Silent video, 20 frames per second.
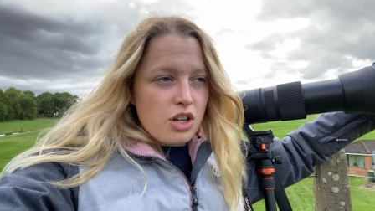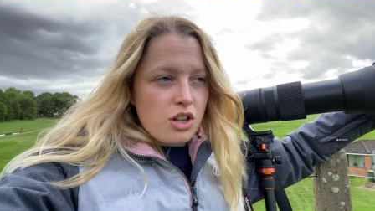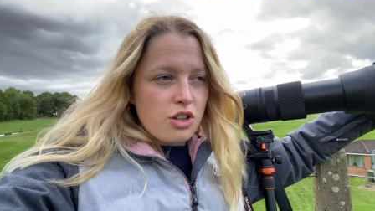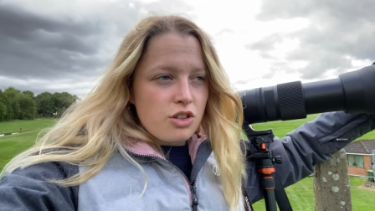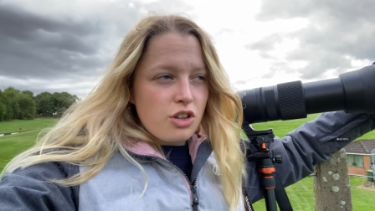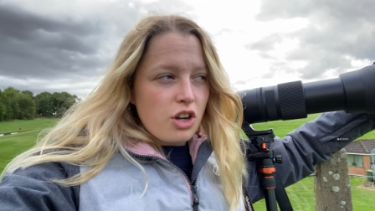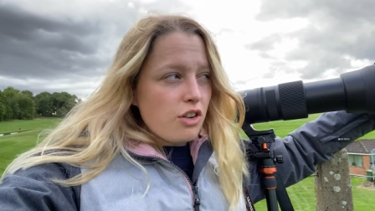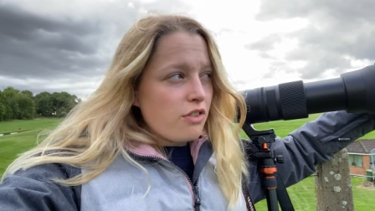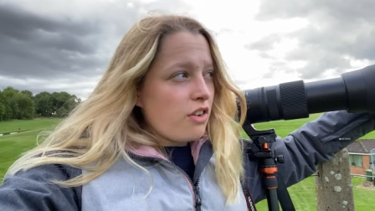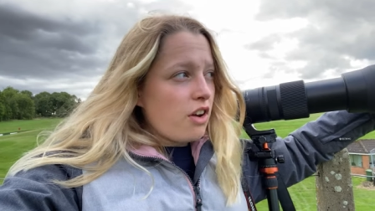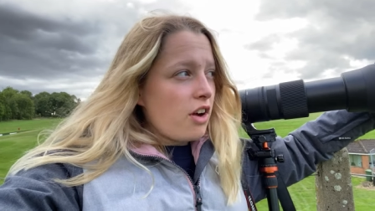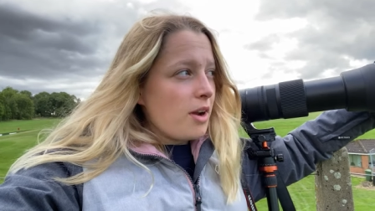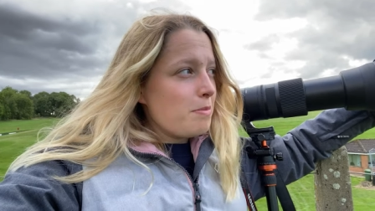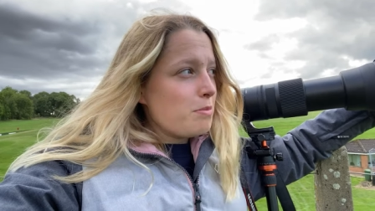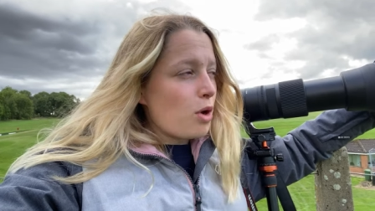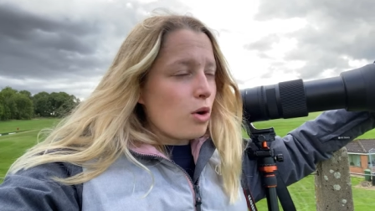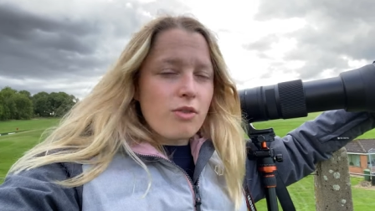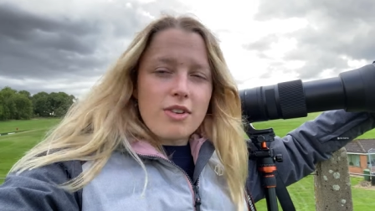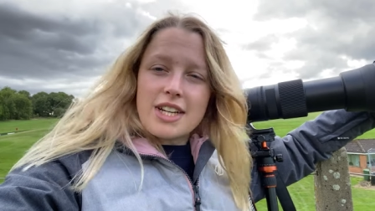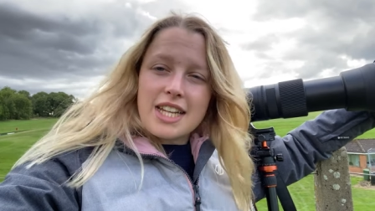so far I'm
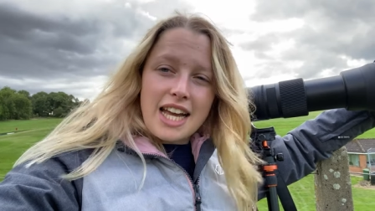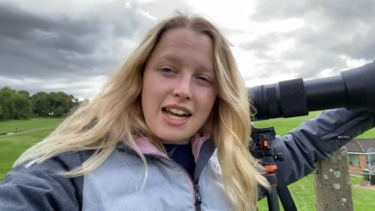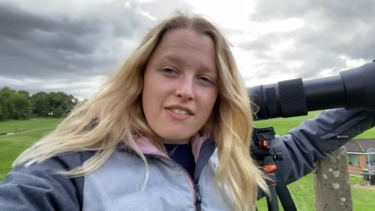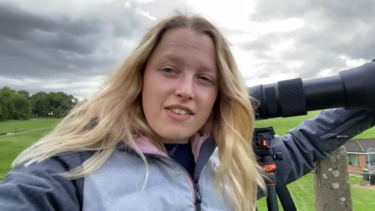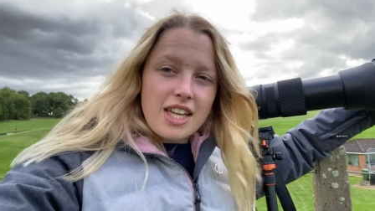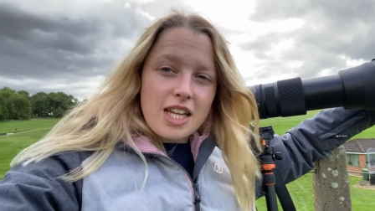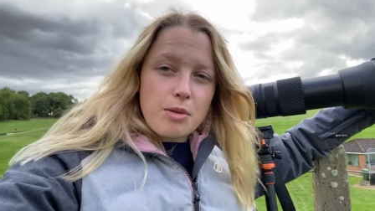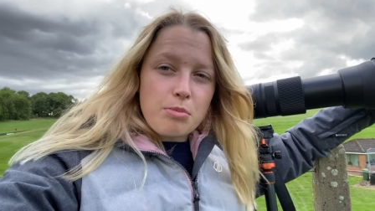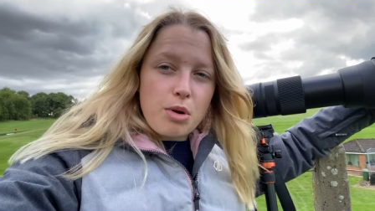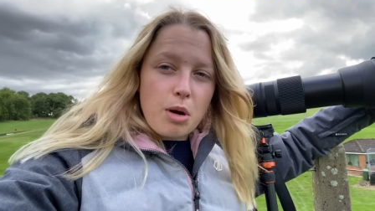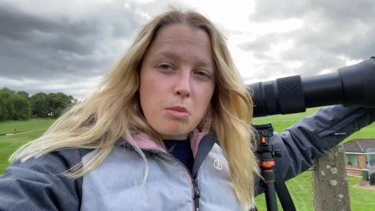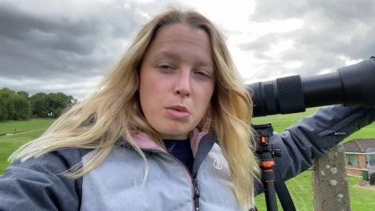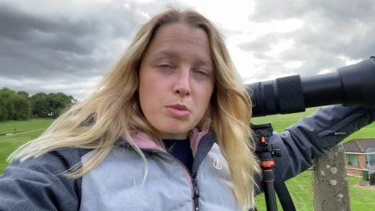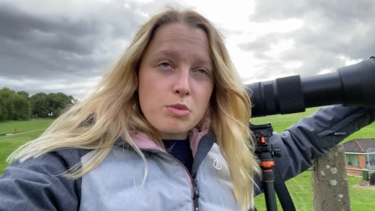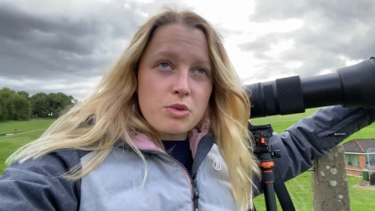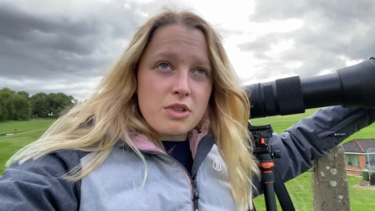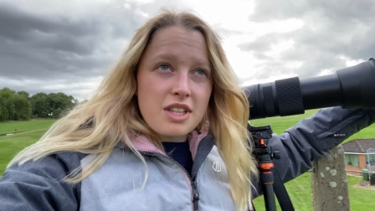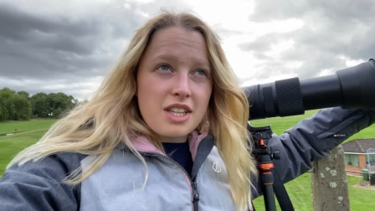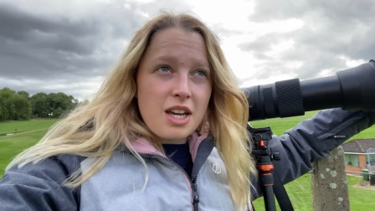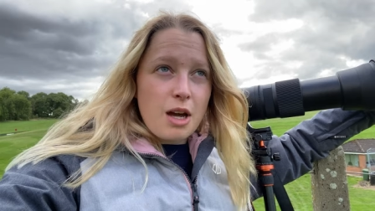not really having any problems
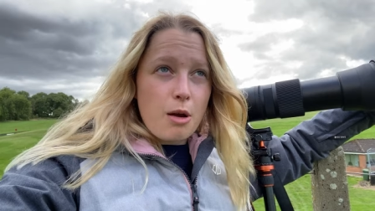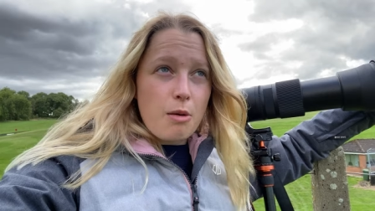with it.